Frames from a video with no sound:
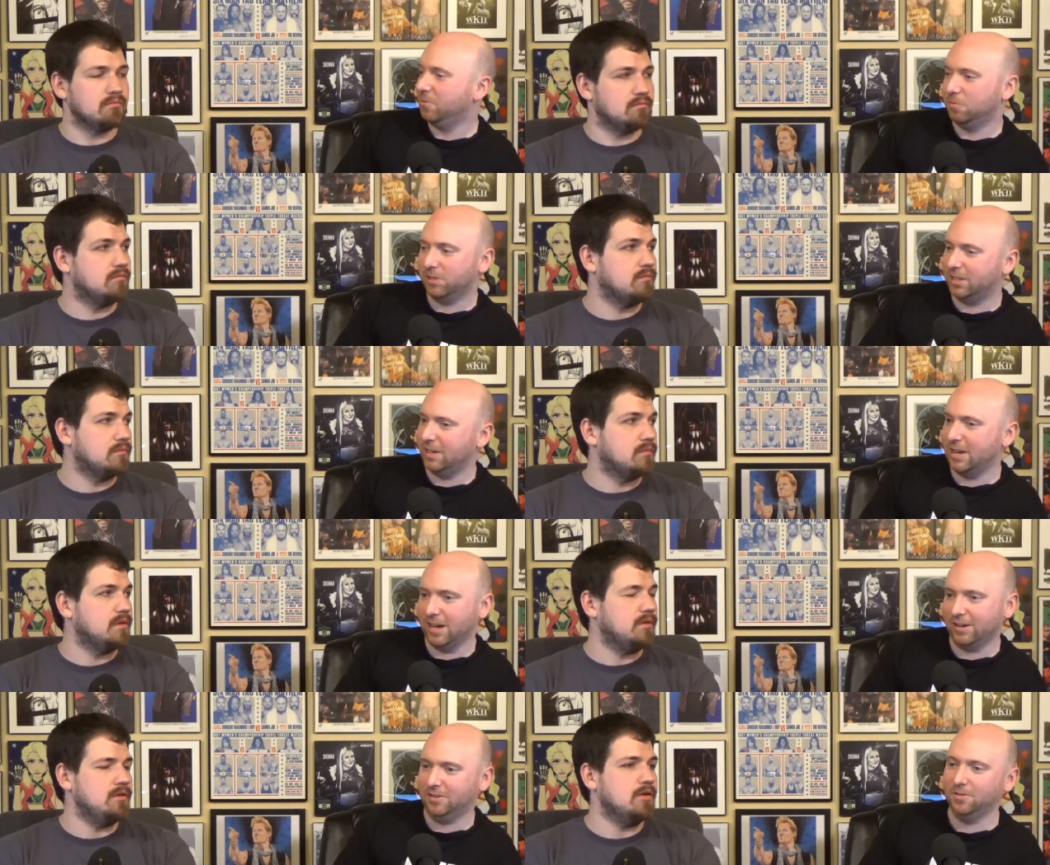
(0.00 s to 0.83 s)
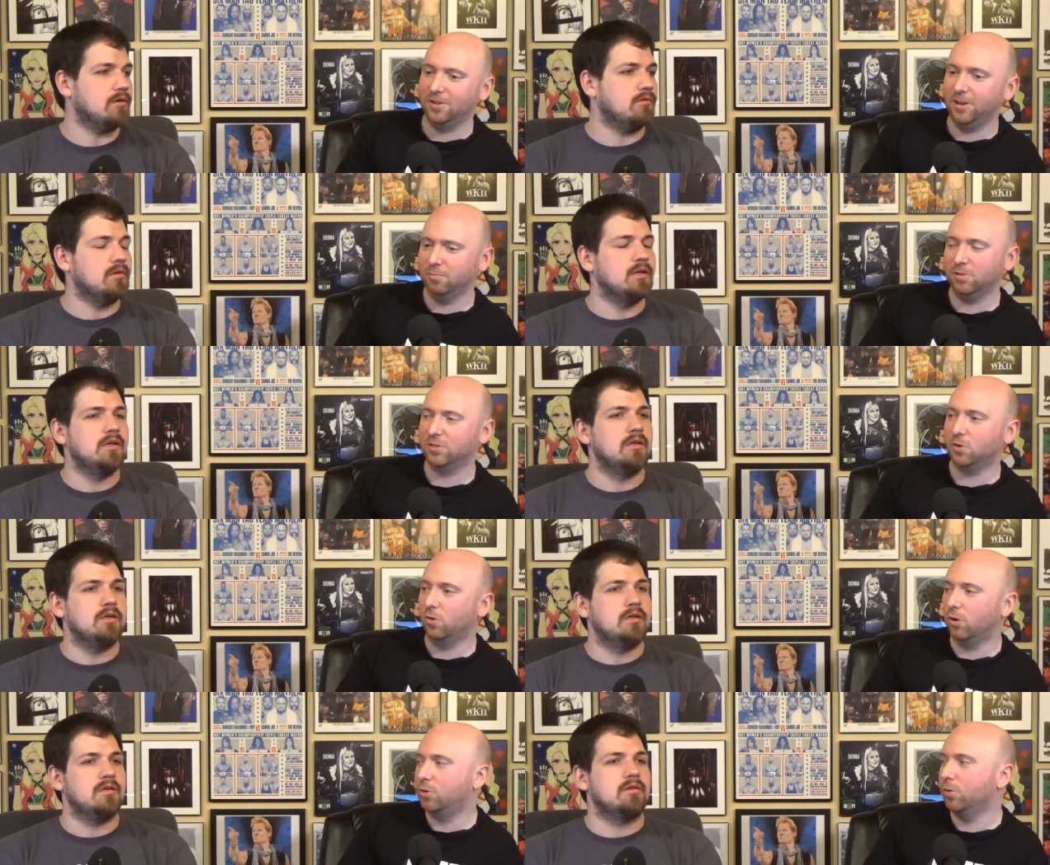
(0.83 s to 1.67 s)
Speaker 1: It was not good. Nope. It was
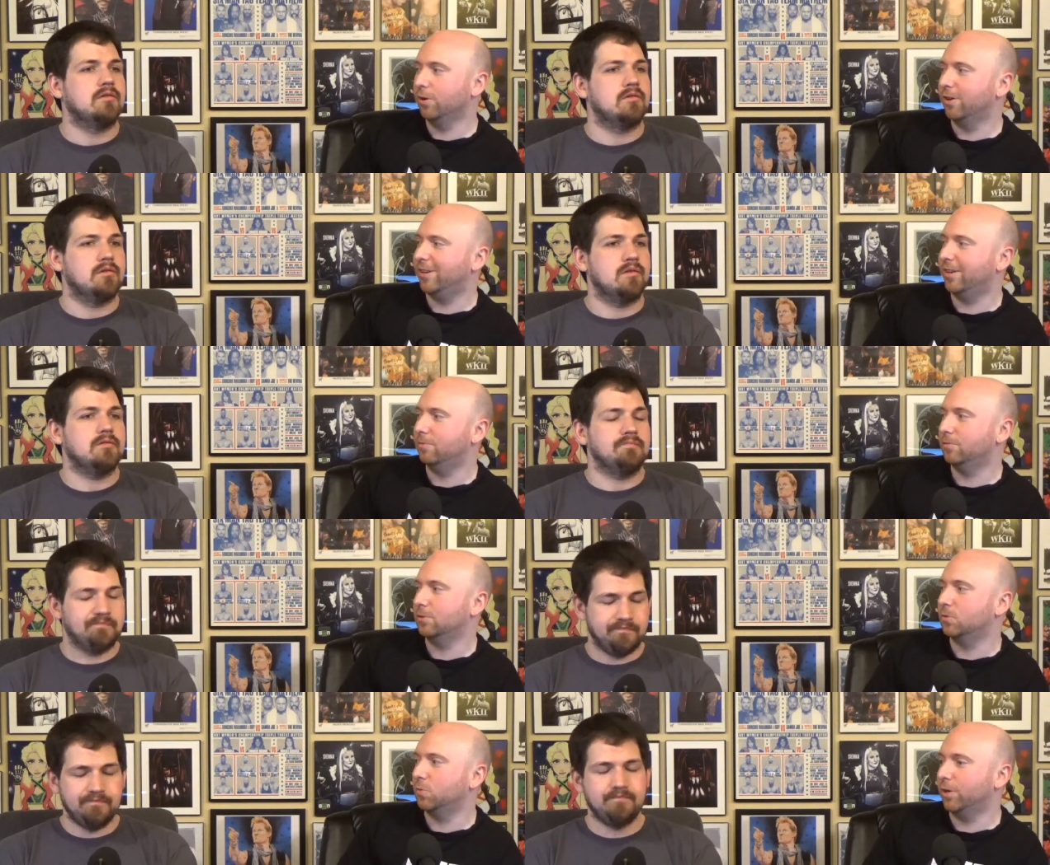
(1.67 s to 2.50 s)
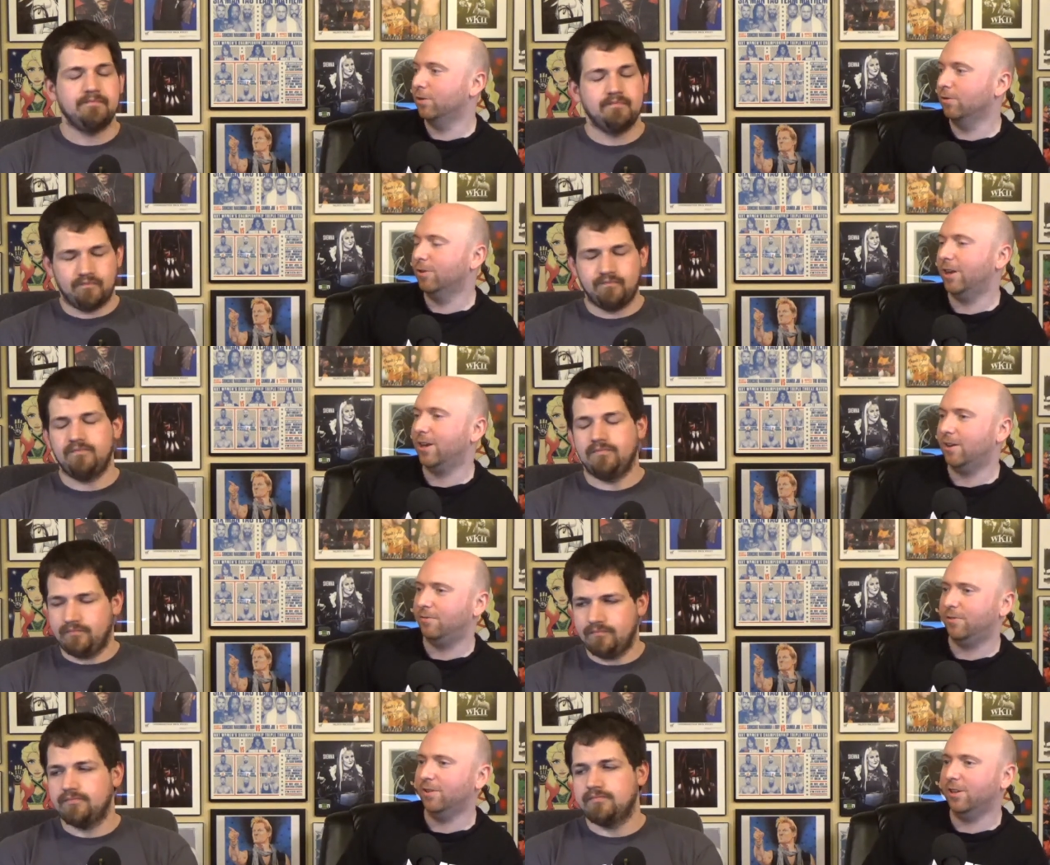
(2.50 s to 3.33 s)
awkward. It was mm-hmm. weird, and
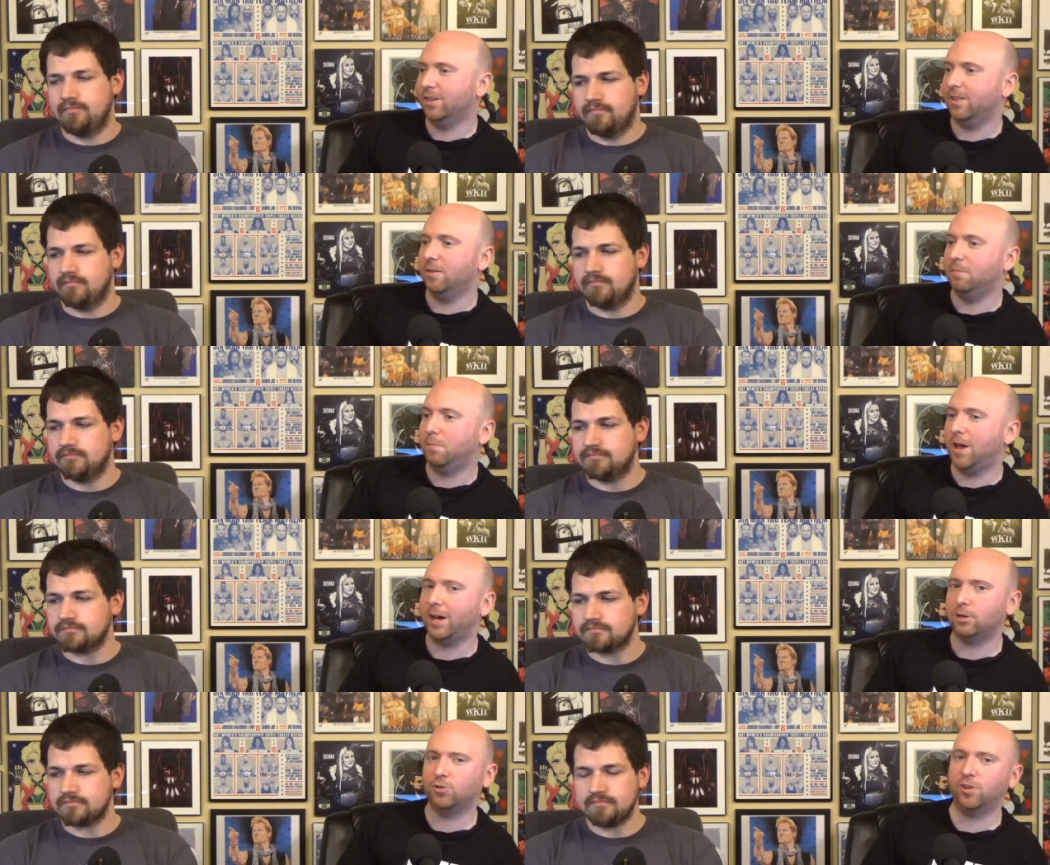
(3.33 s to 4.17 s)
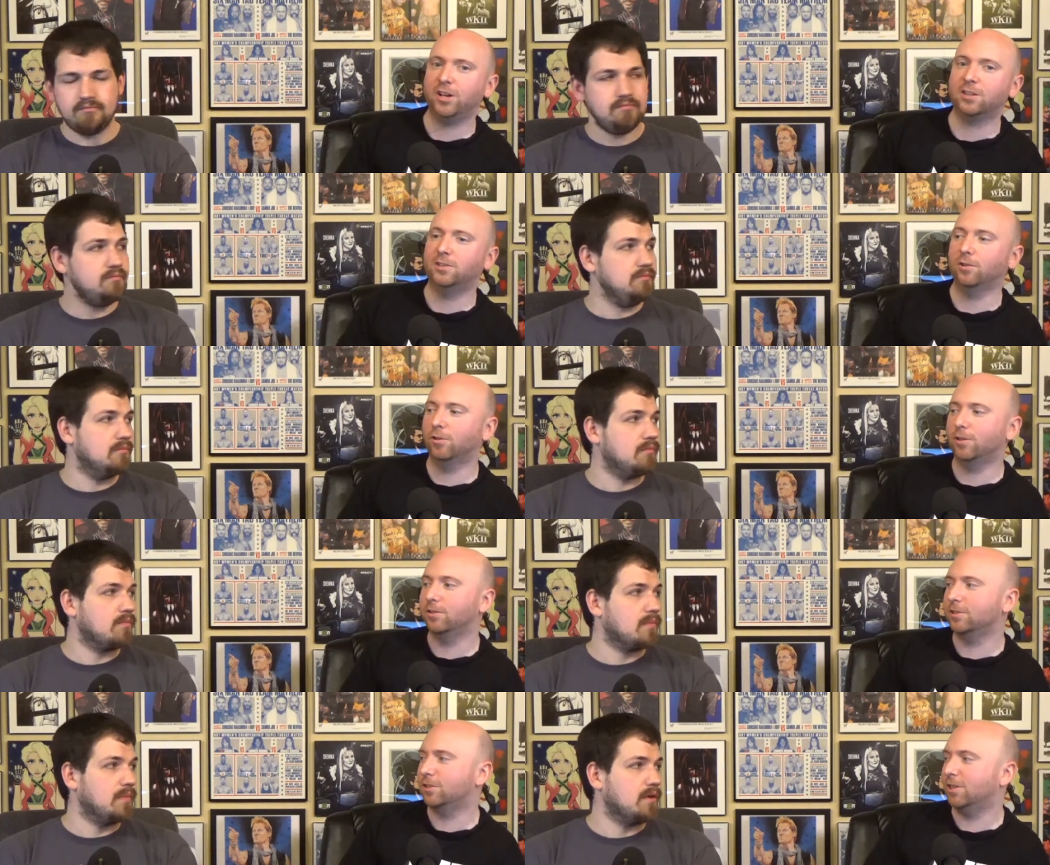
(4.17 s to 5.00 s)
I feel like they backtracked
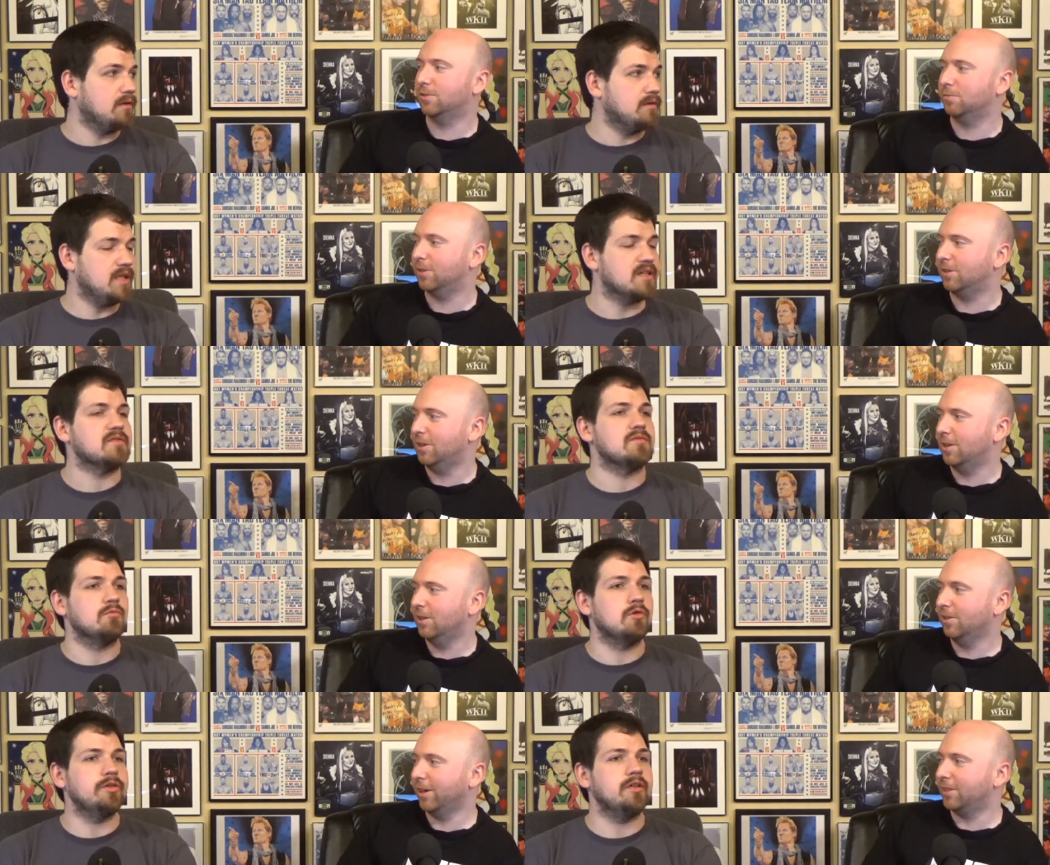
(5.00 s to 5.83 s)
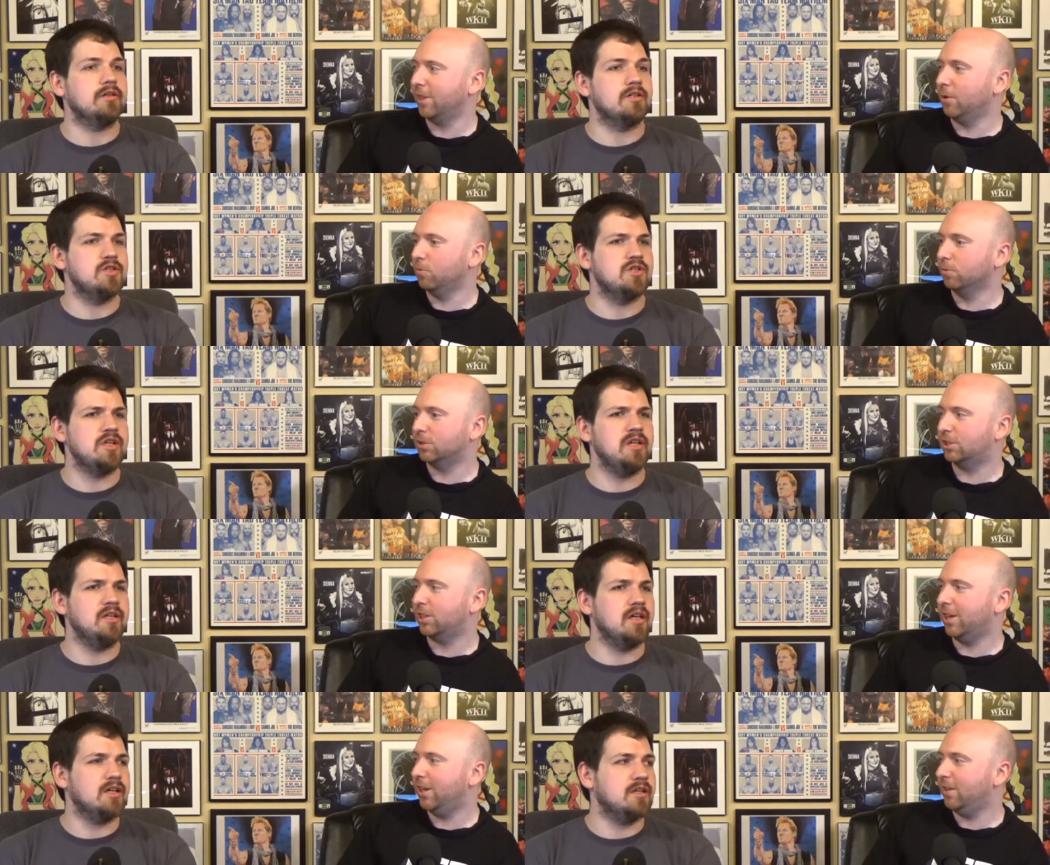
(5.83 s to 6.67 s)
during the segment. Yes, well, like no, they were
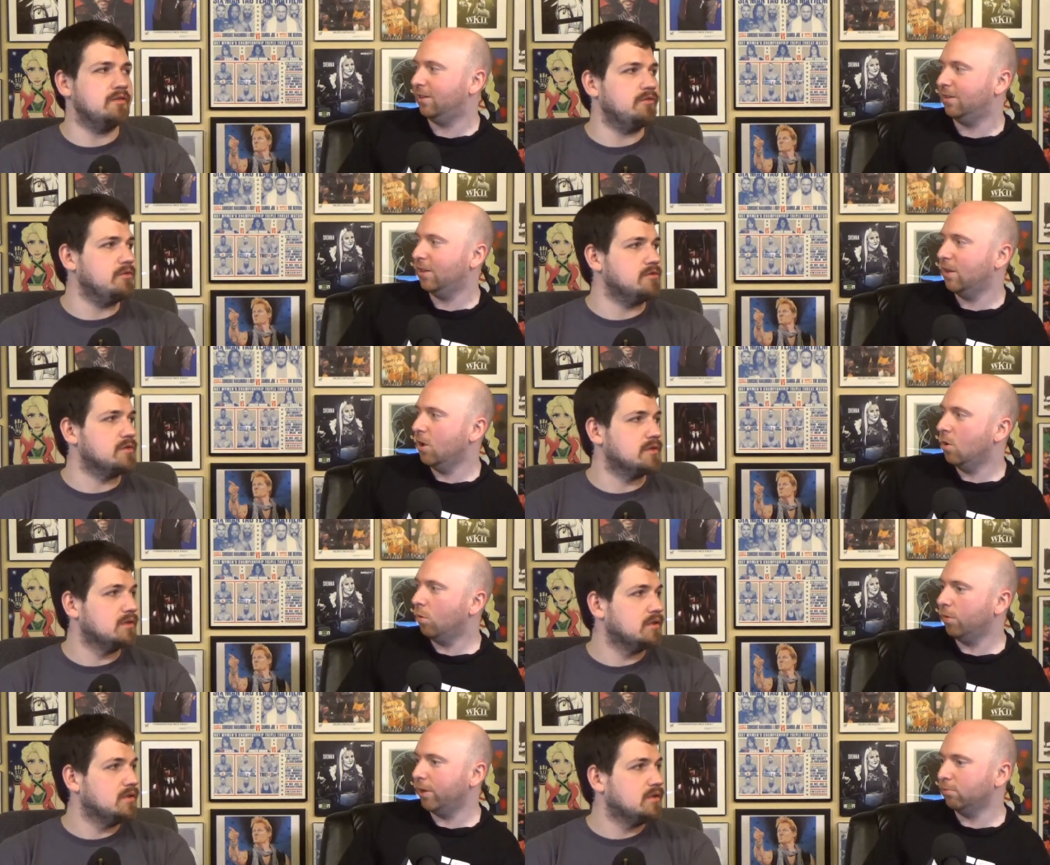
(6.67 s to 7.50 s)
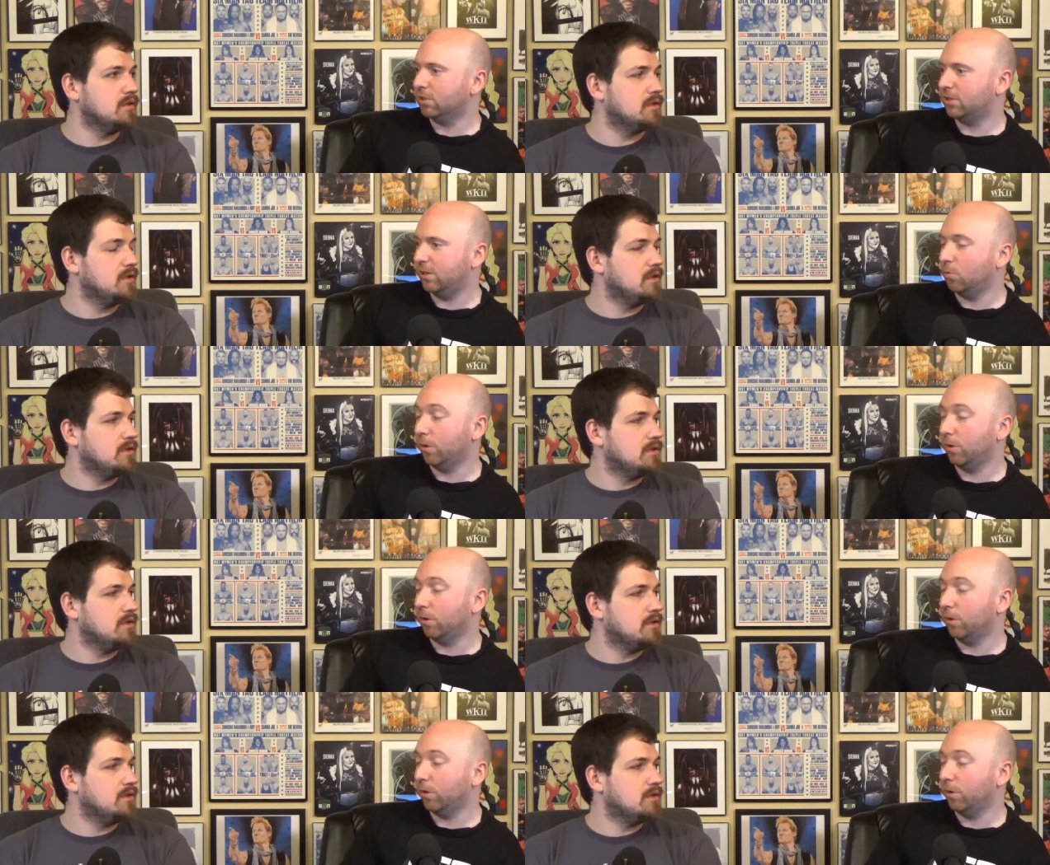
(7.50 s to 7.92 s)
Shane saying. Got confused. Well, they were.